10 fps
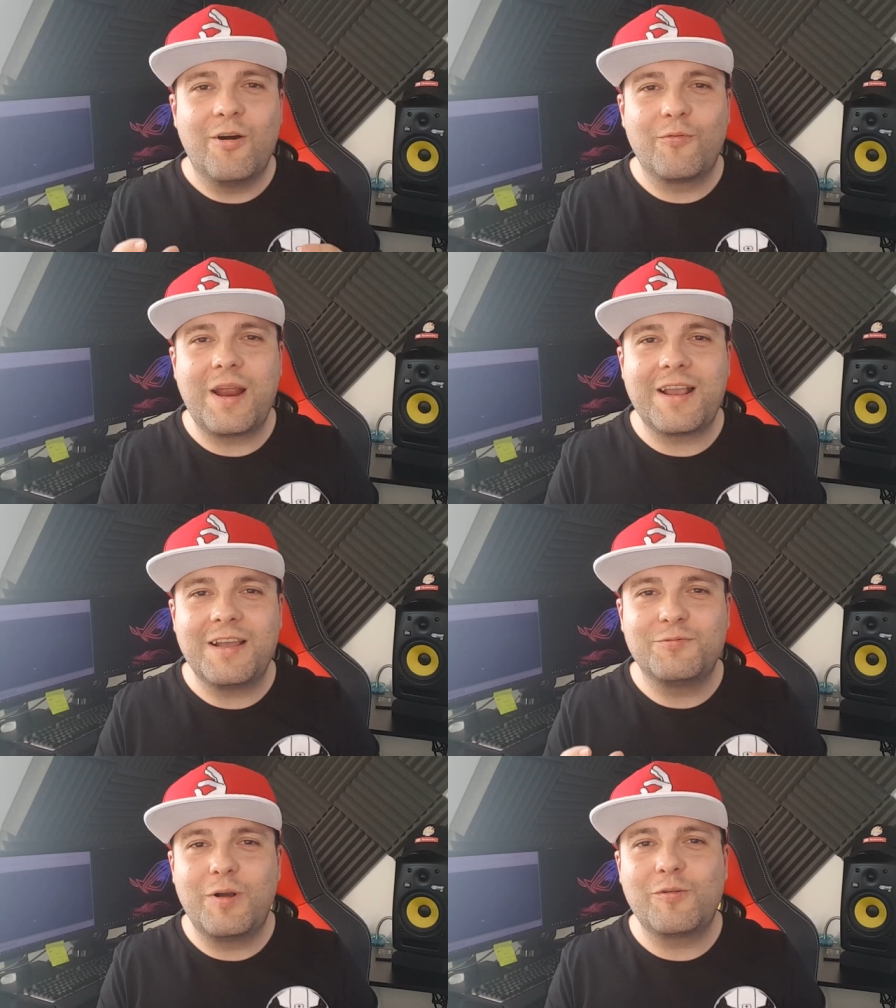Alright
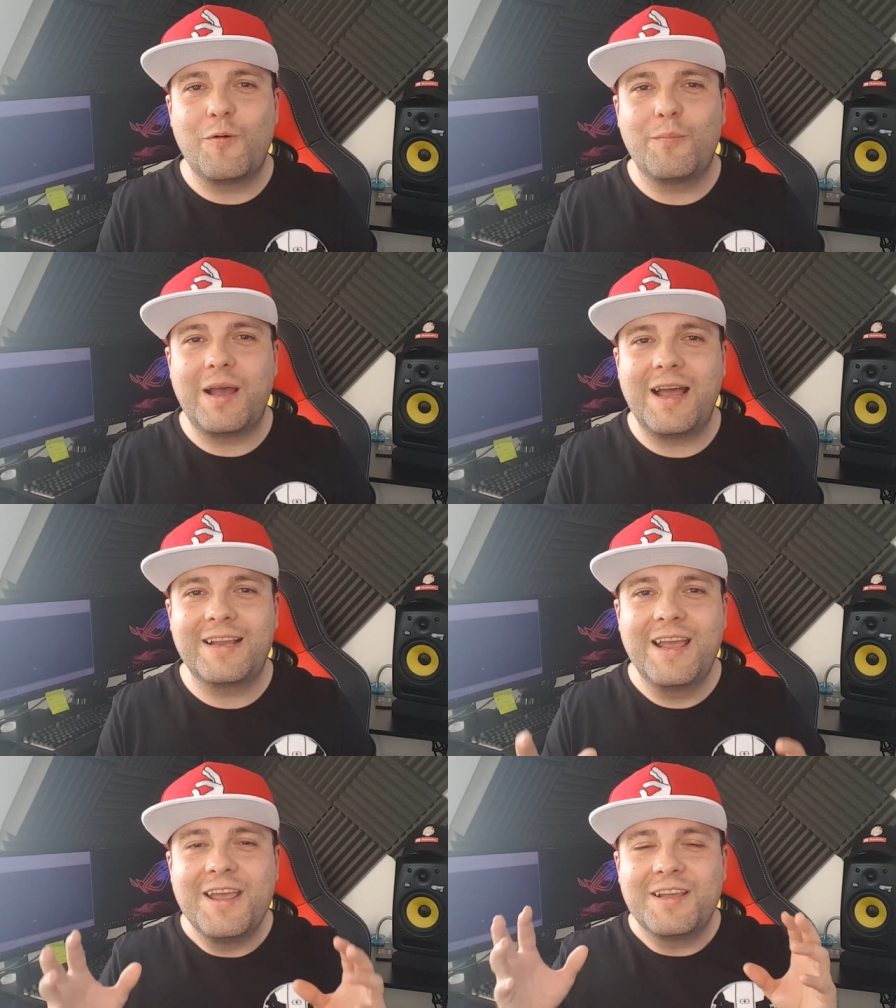guys, welcome
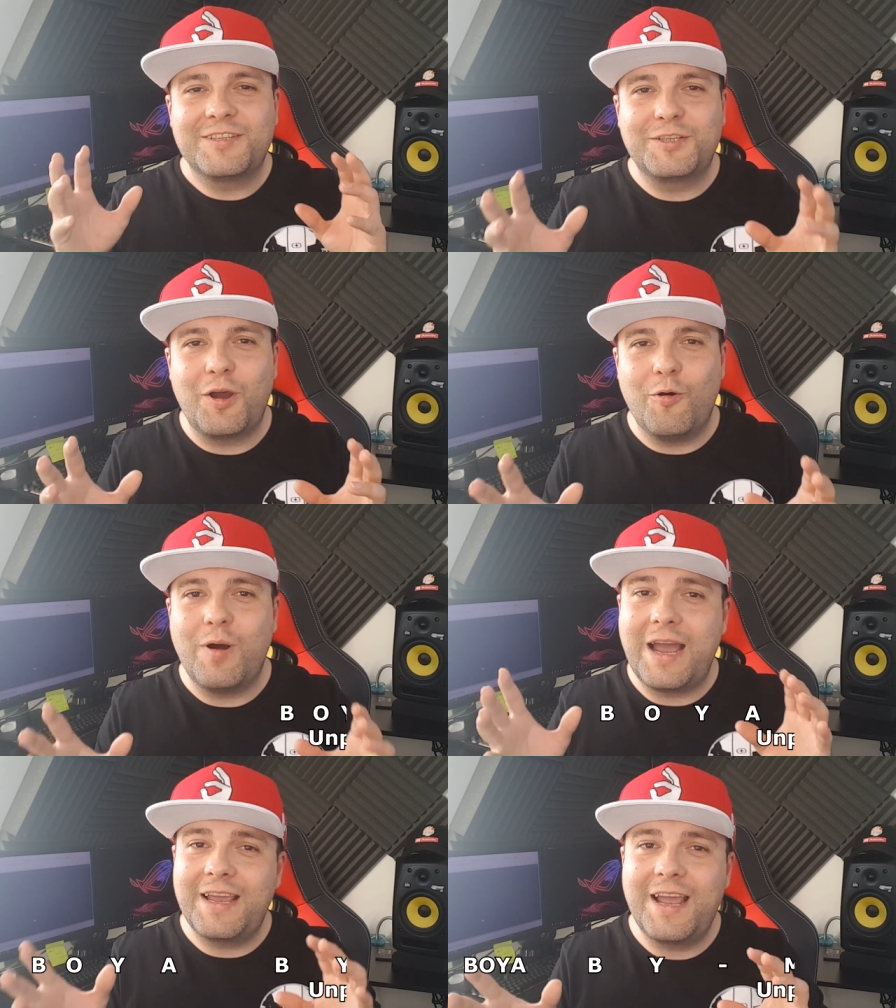back.
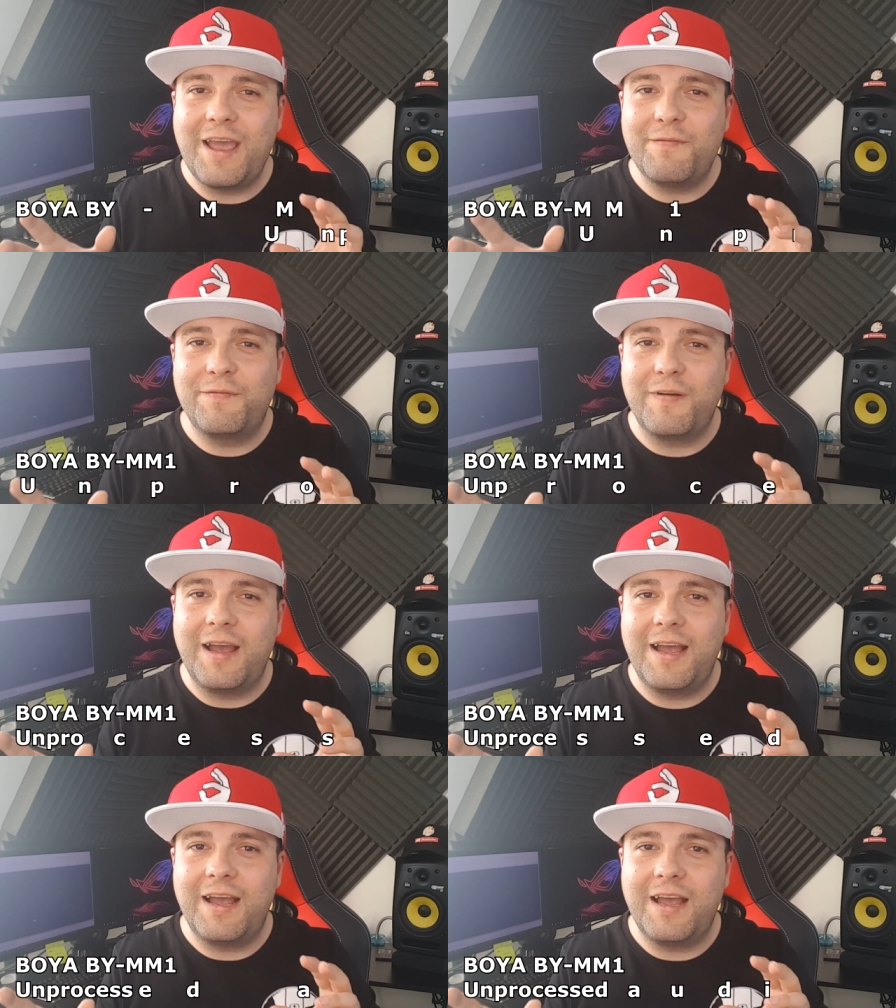So I have
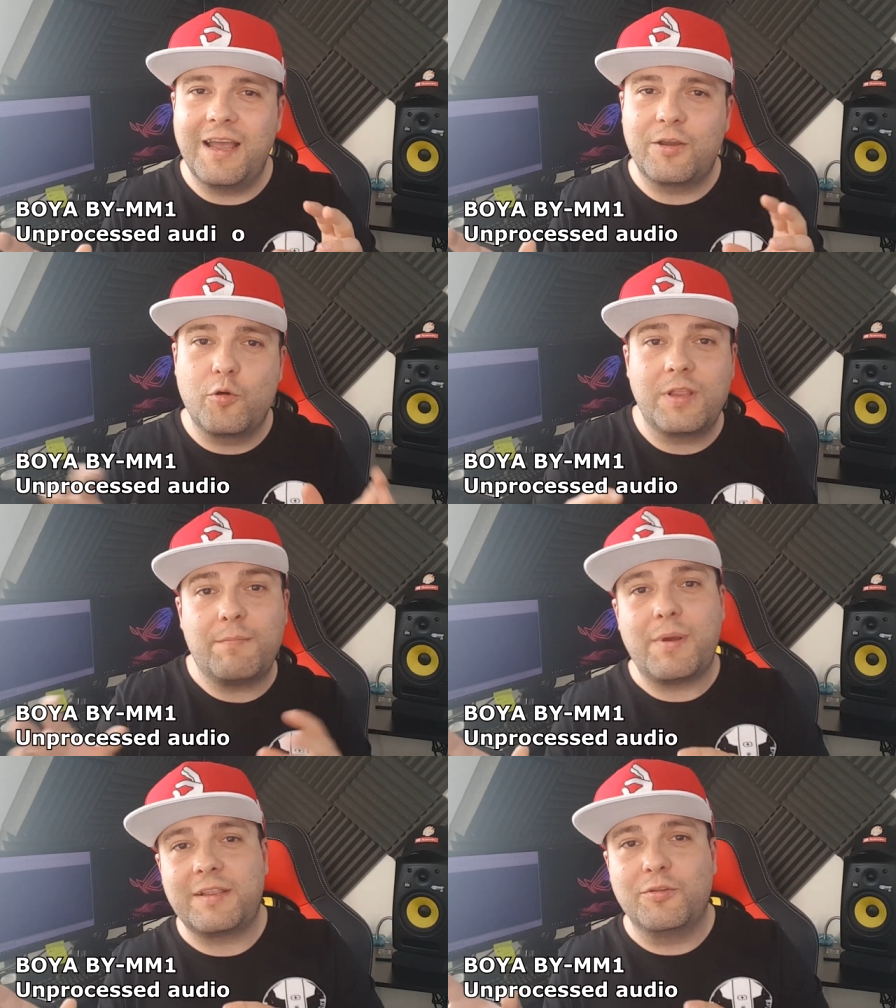uh, good
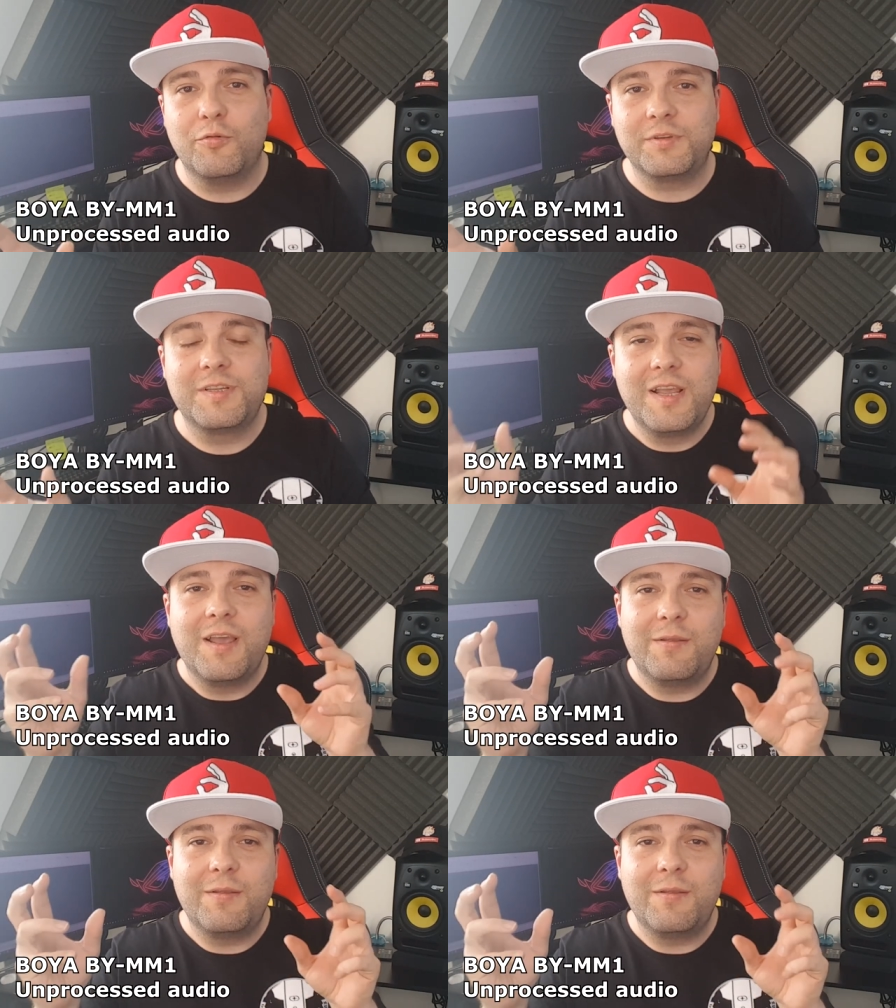and bad news.